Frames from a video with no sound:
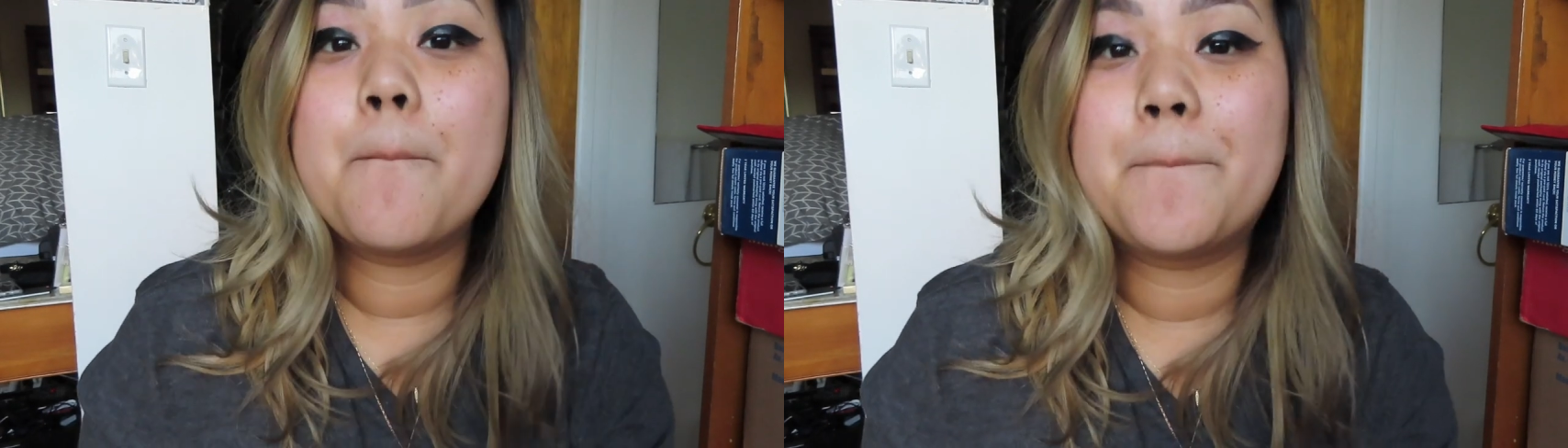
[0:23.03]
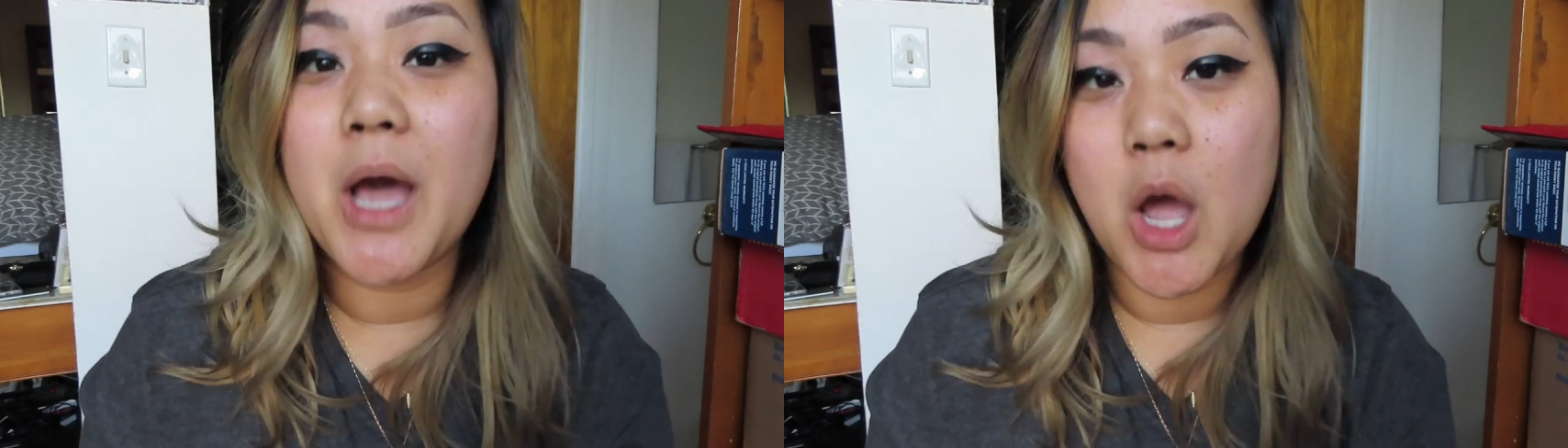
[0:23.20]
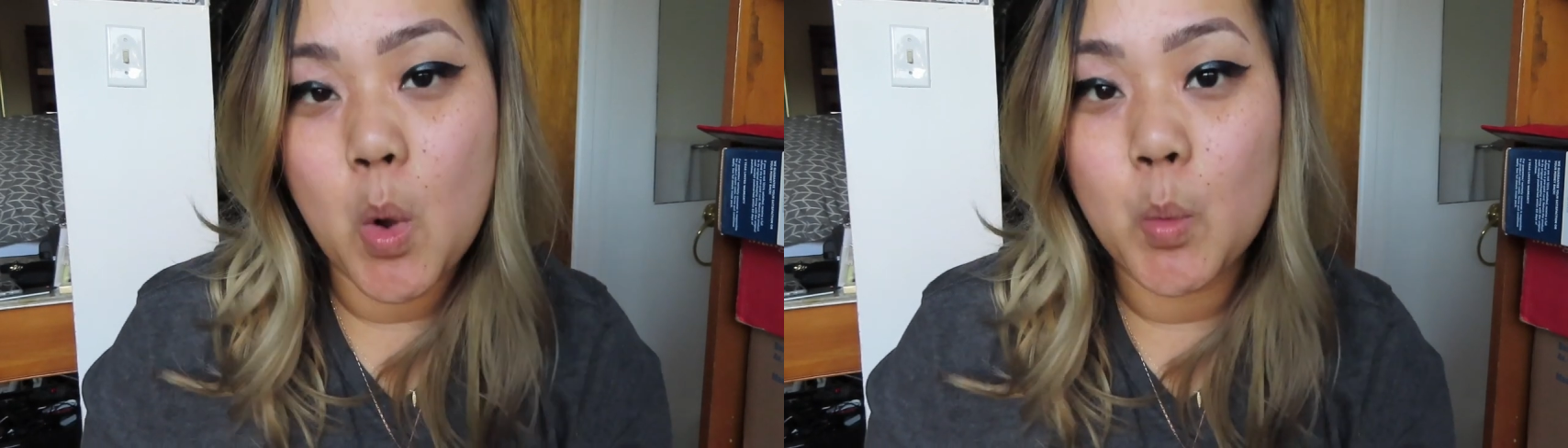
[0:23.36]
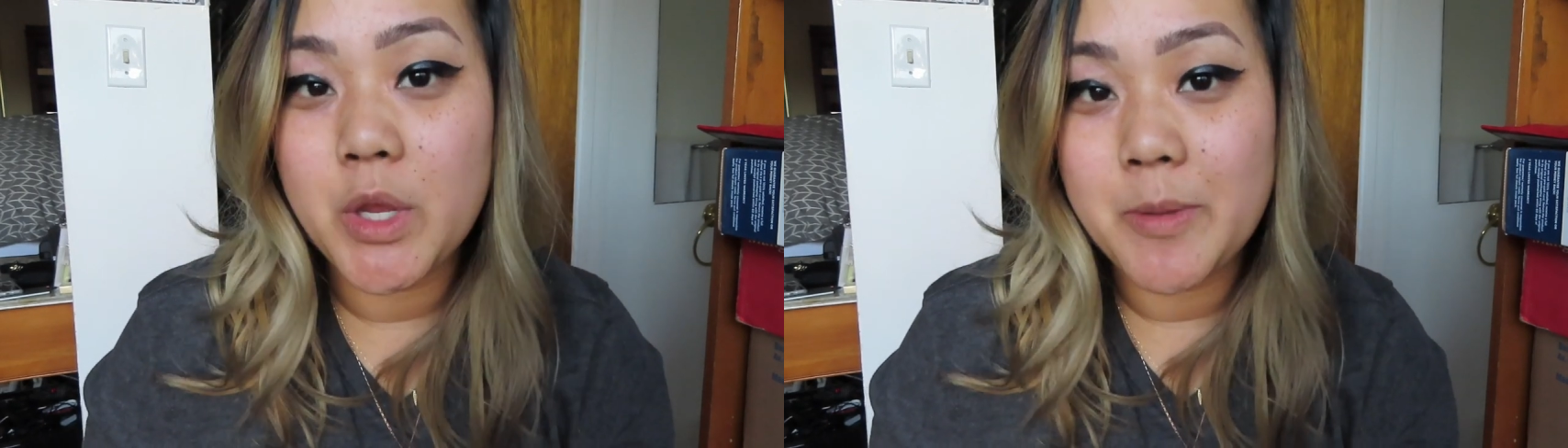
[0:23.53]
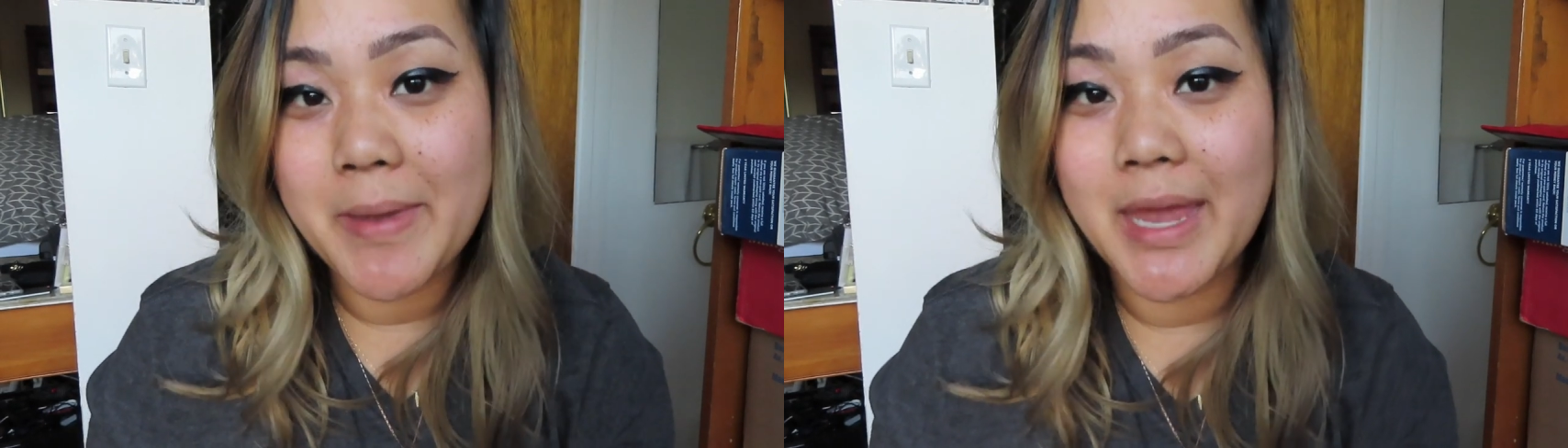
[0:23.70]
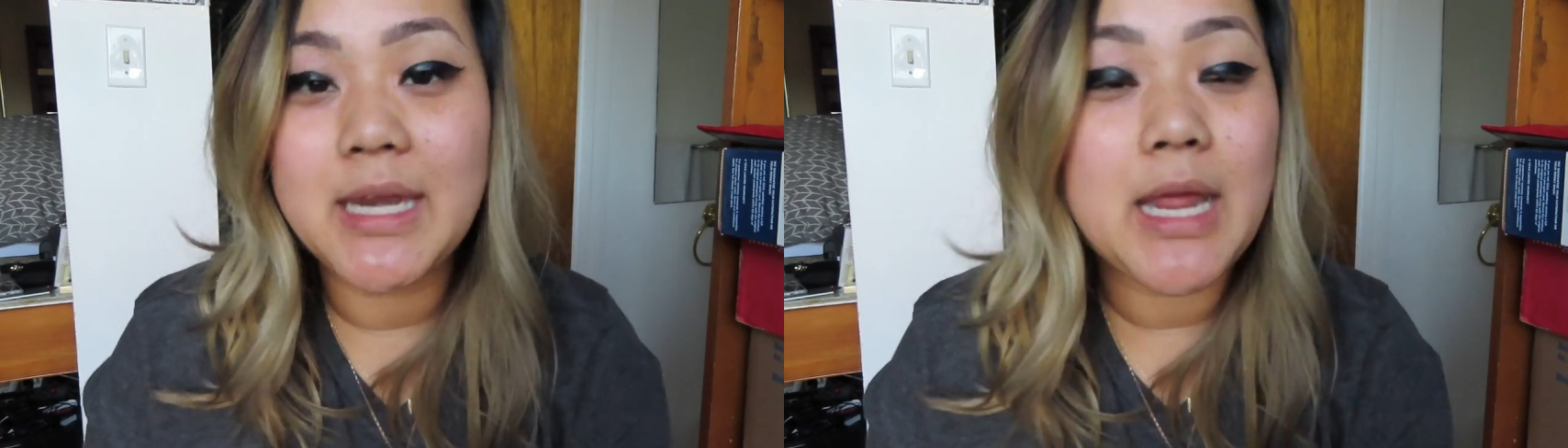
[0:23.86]
but we
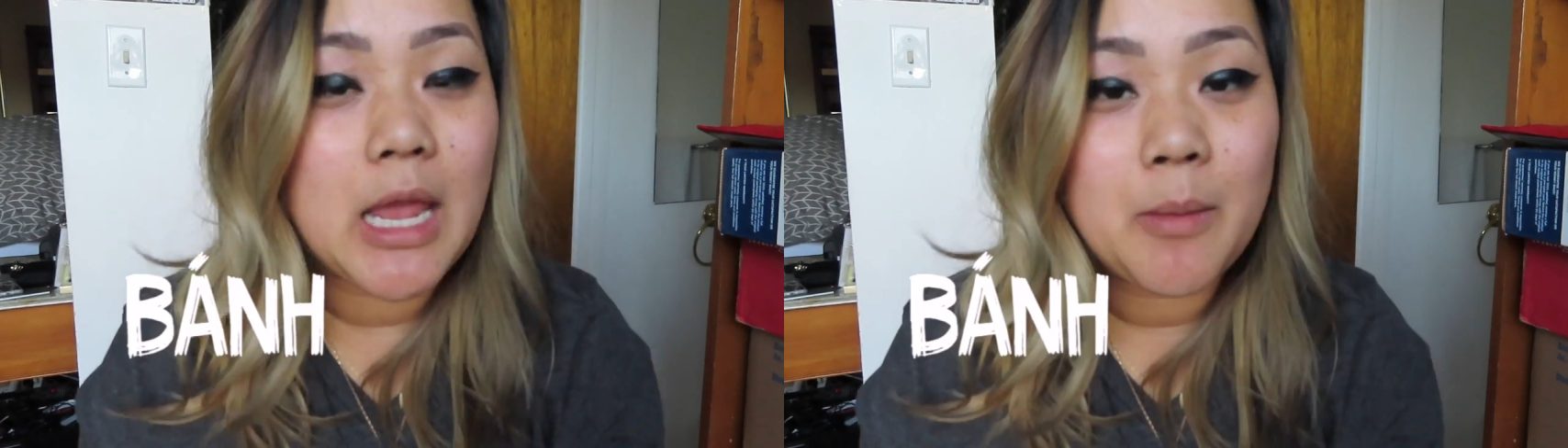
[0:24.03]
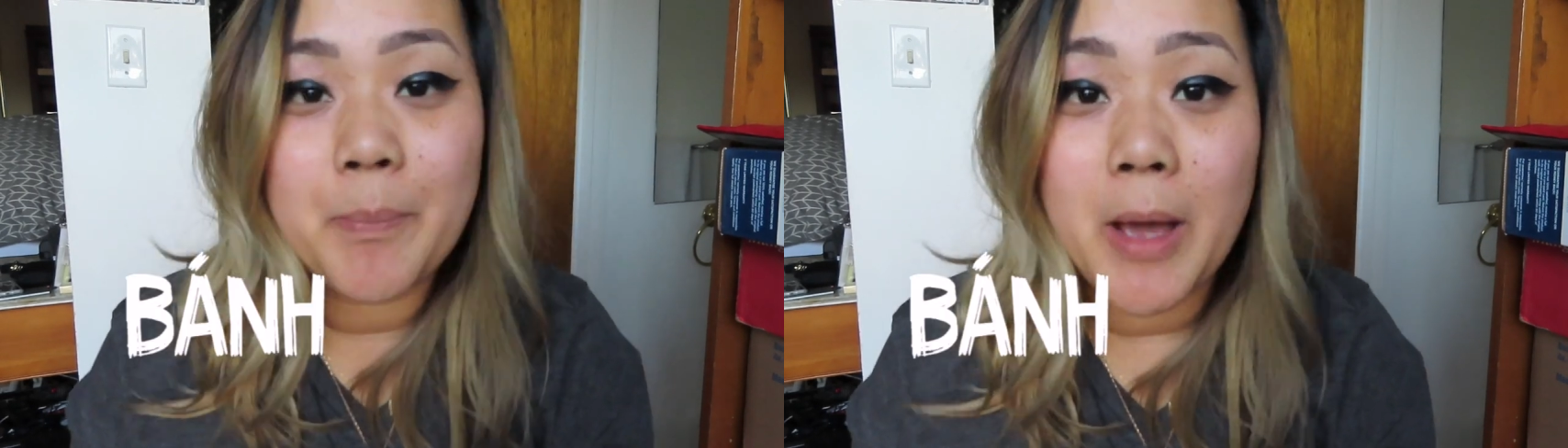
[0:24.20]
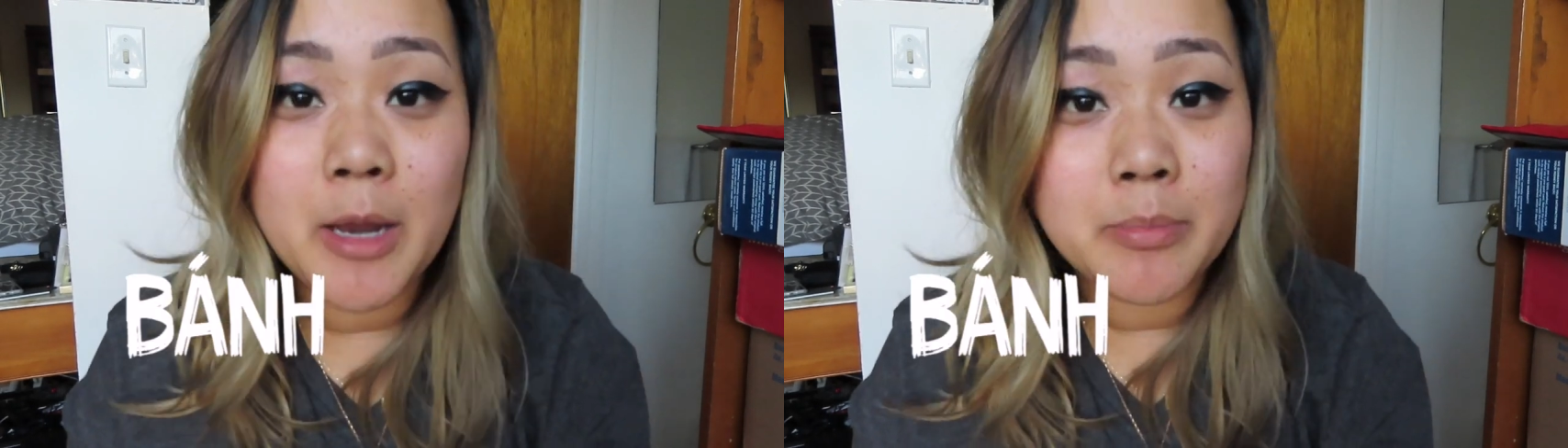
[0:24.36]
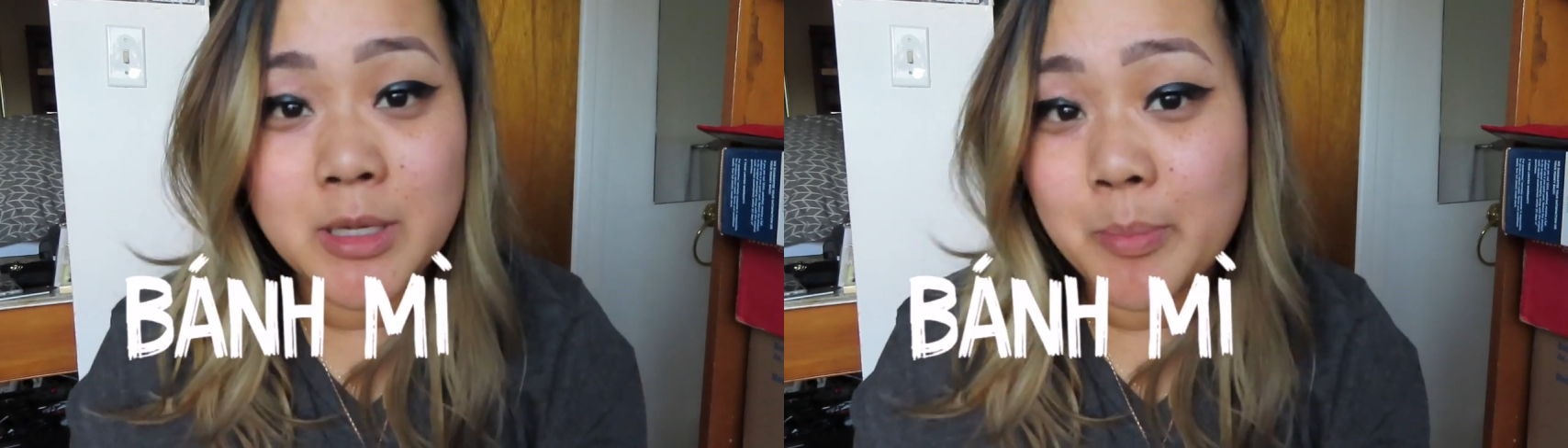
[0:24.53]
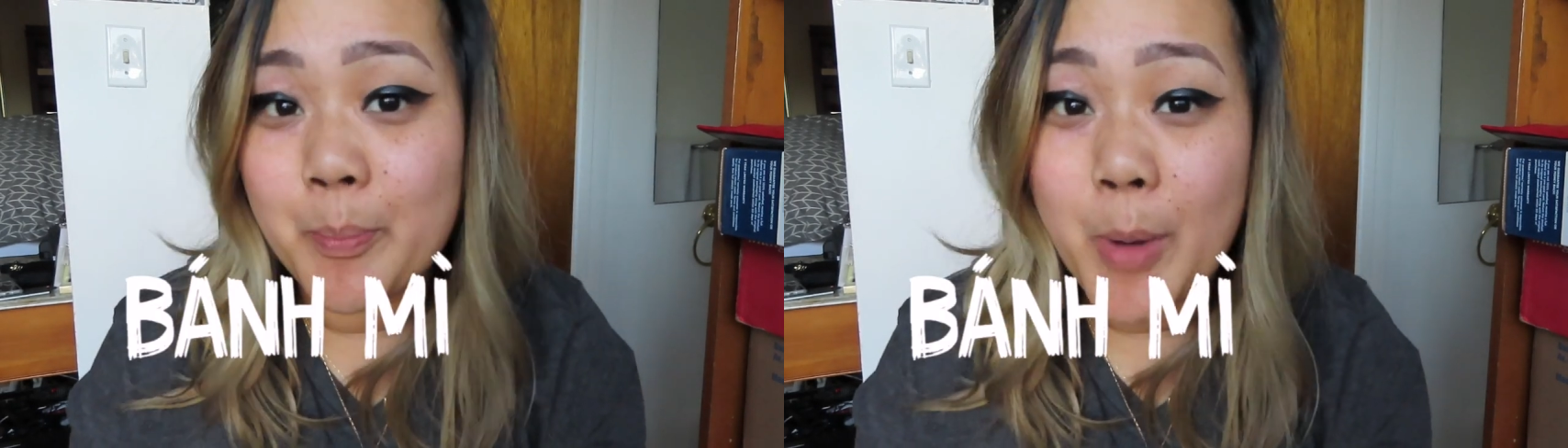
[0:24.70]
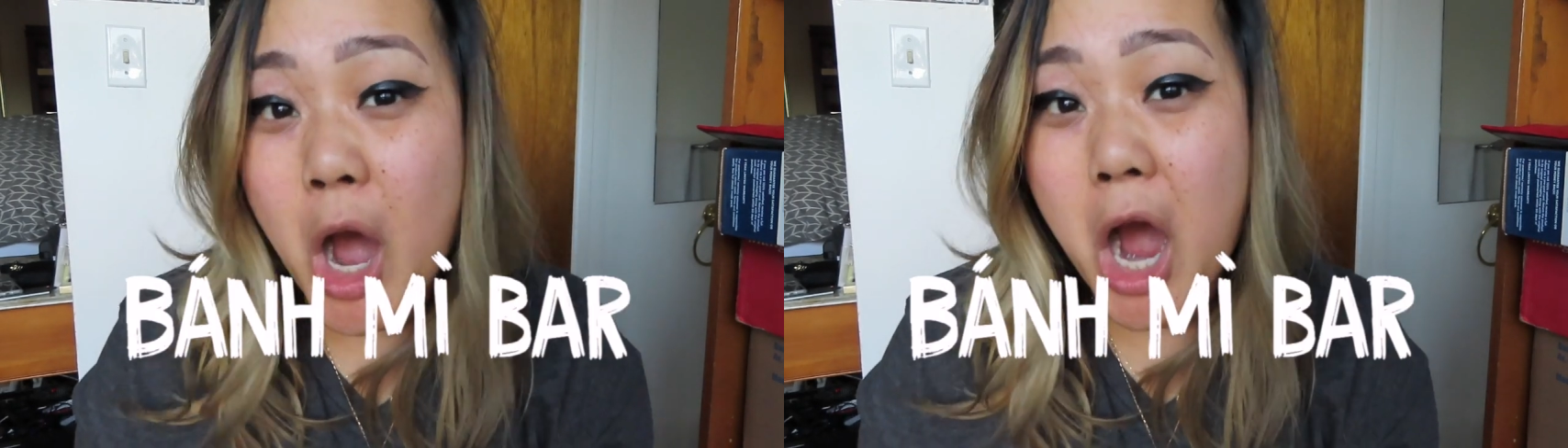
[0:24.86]
made a Báhn
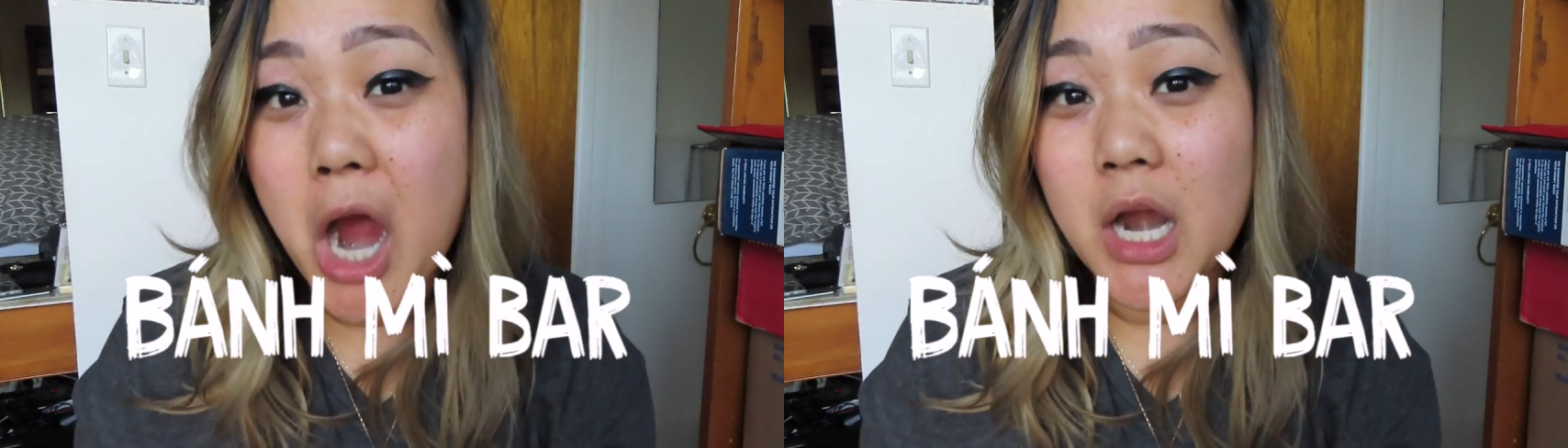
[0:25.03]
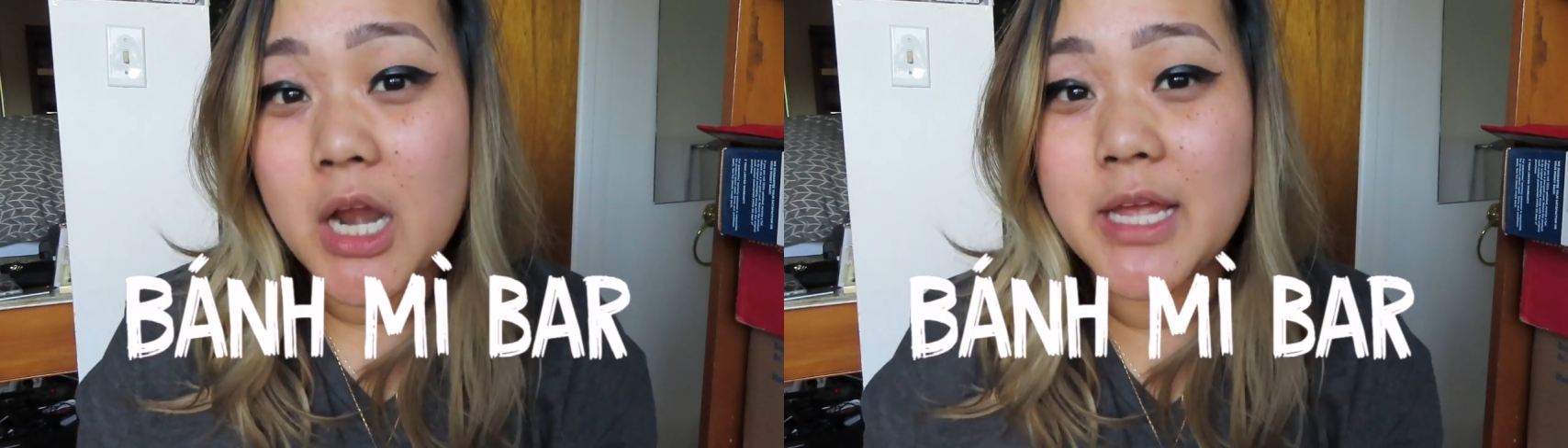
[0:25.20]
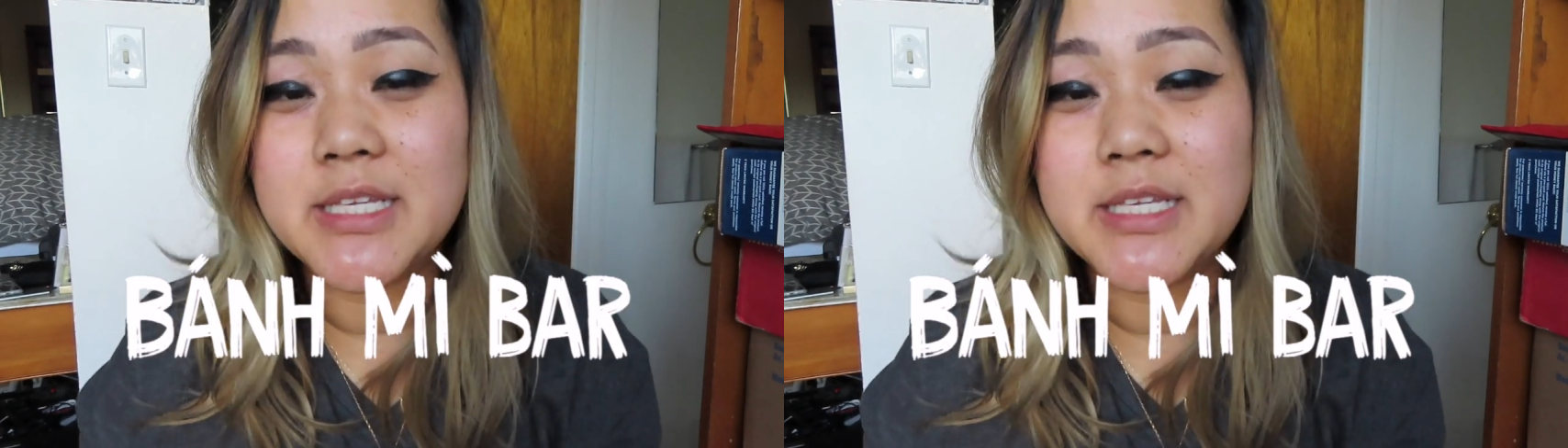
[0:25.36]
Mí Bar.